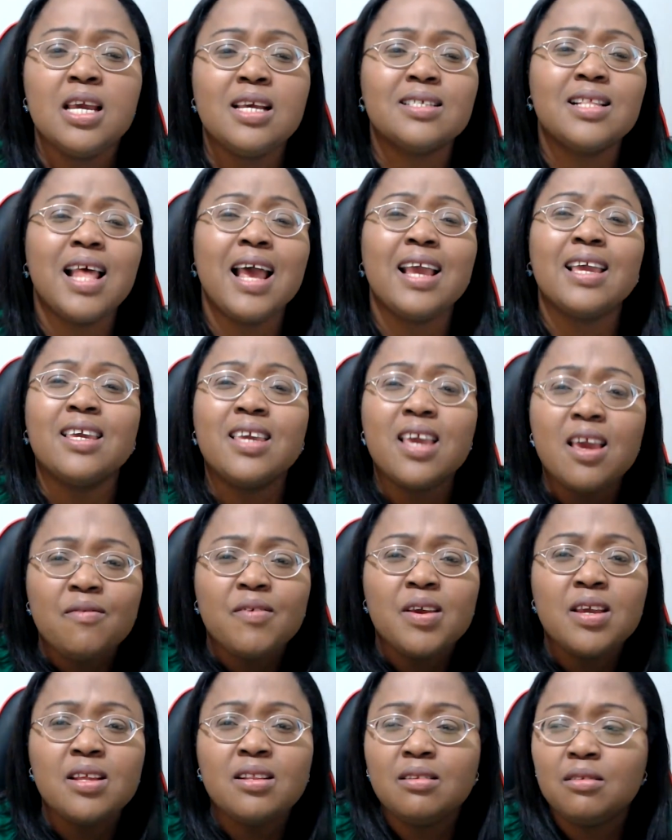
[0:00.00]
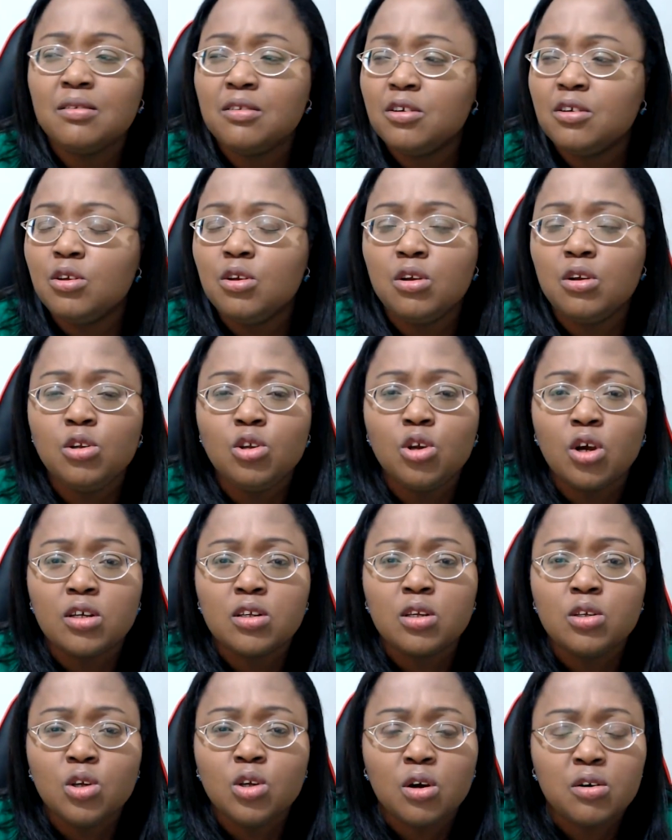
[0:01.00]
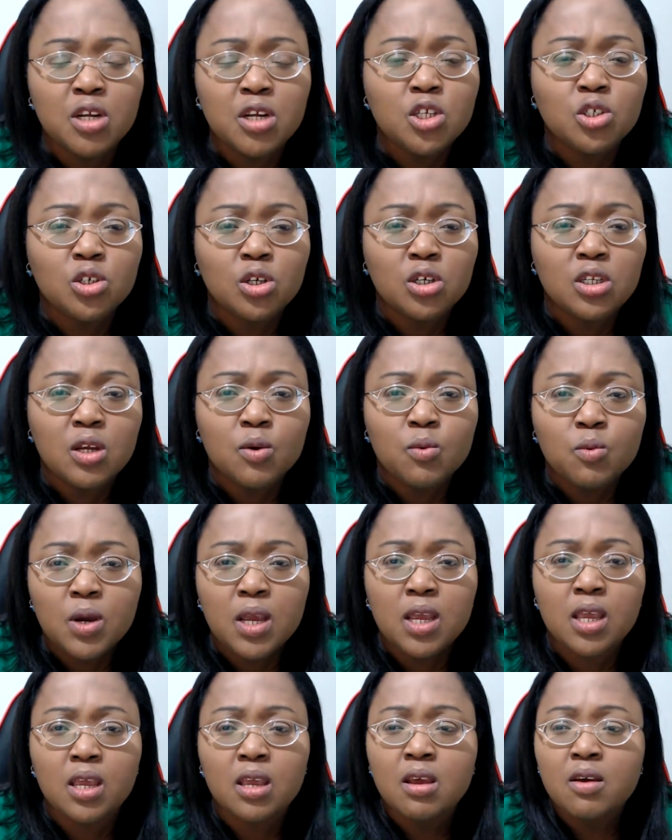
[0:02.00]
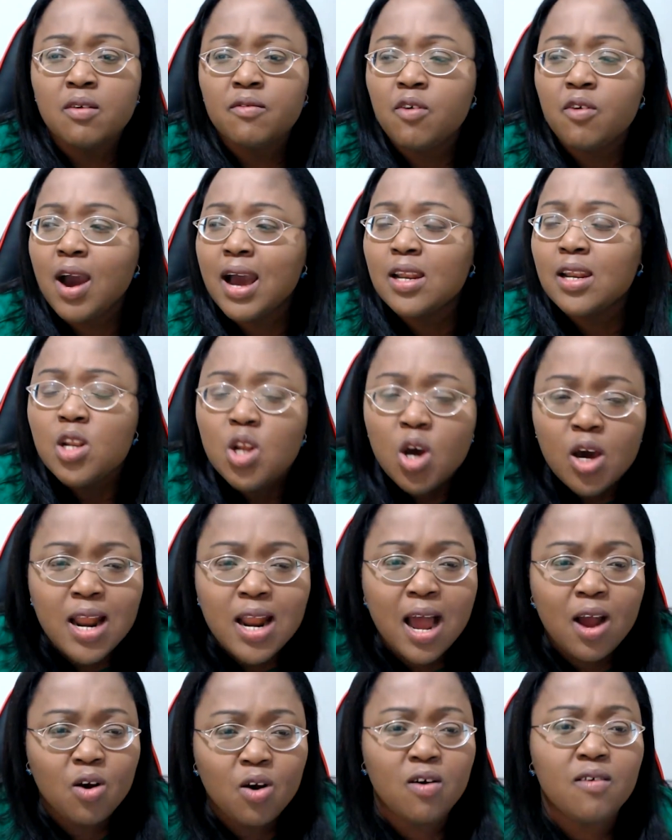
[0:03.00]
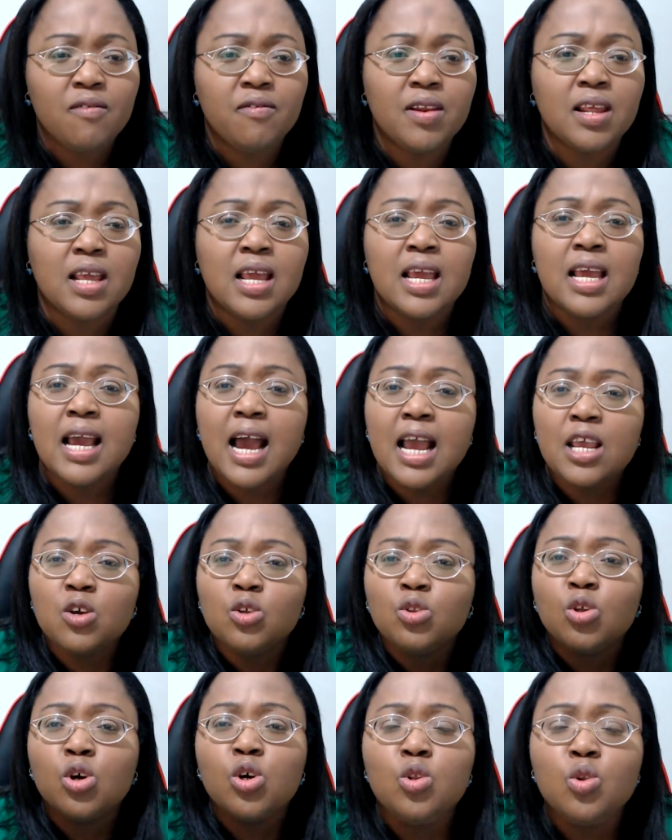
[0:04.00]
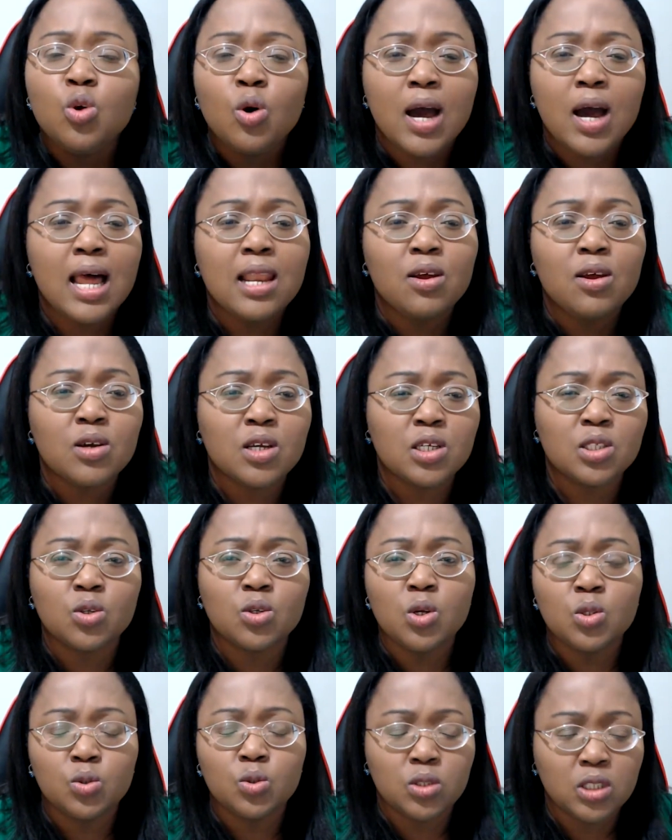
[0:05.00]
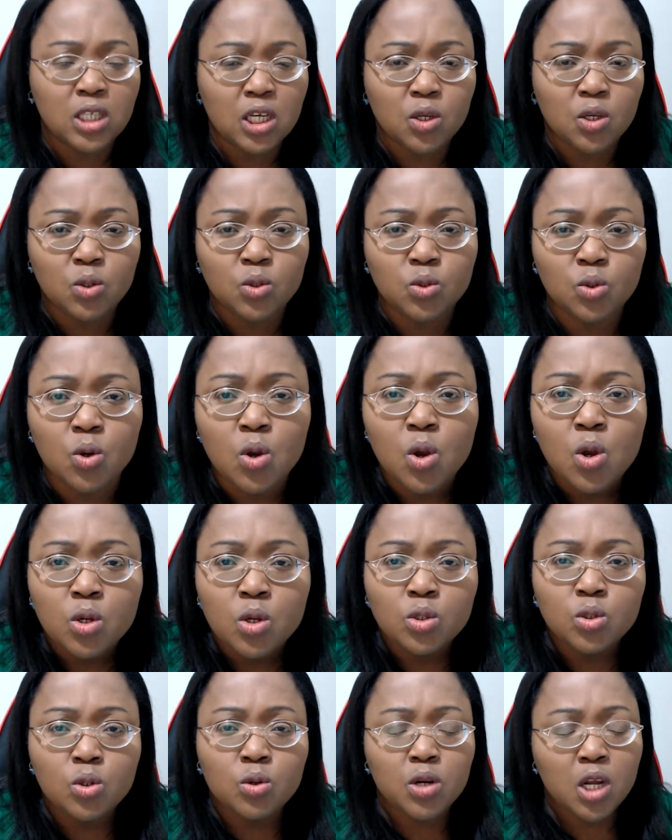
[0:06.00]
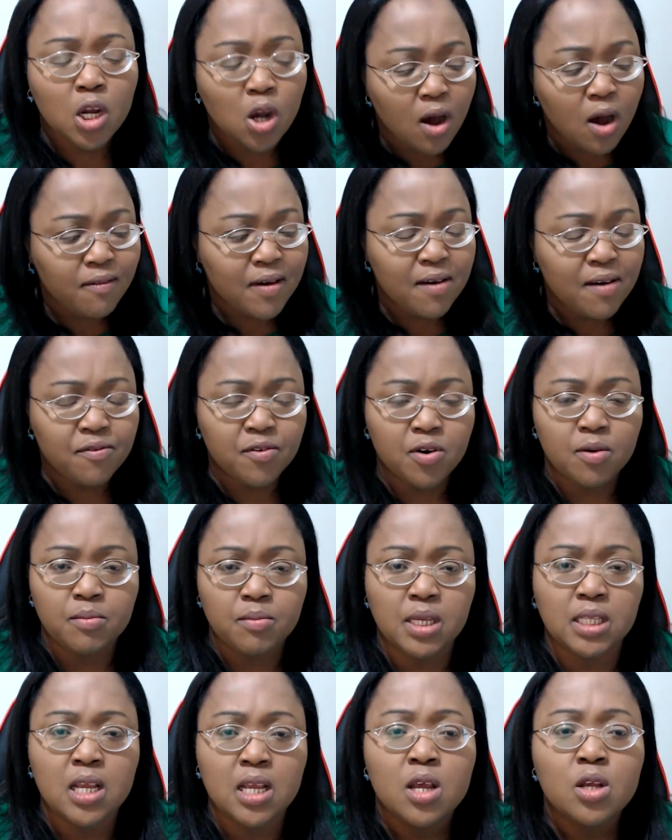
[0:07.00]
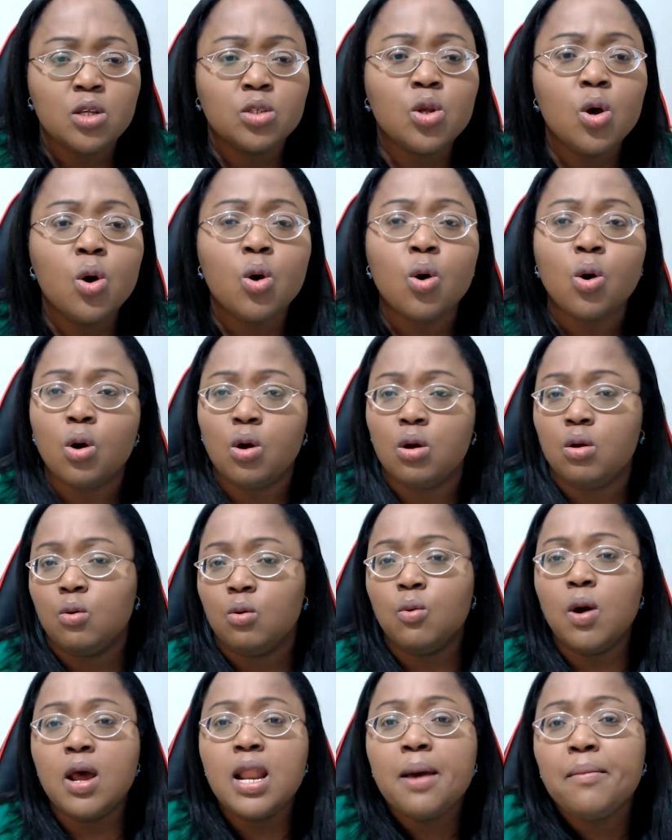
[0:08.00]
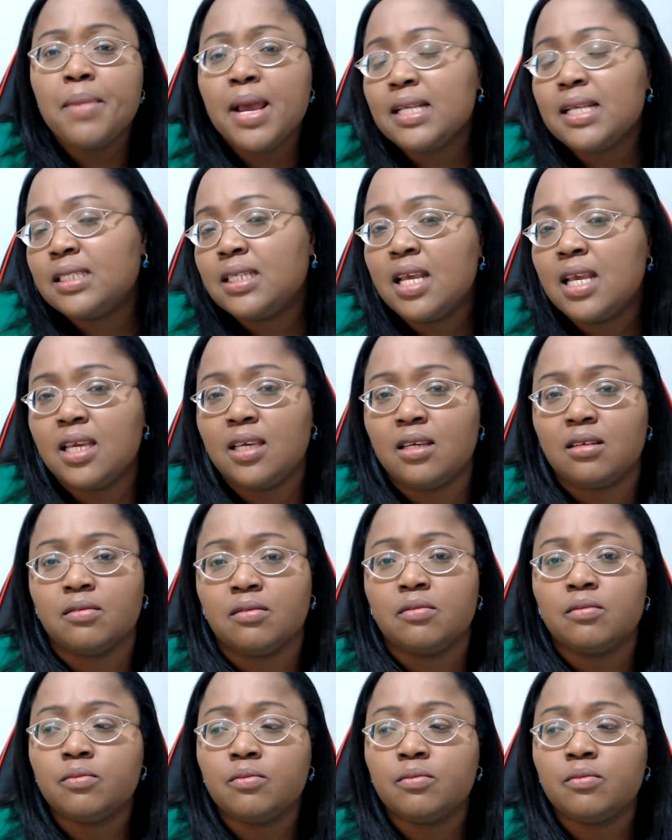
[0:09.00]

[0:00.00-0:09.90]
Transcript: It's like giving your region away for another conflict, and you don't know how long it's going to take you to recover from it. So what am I saying?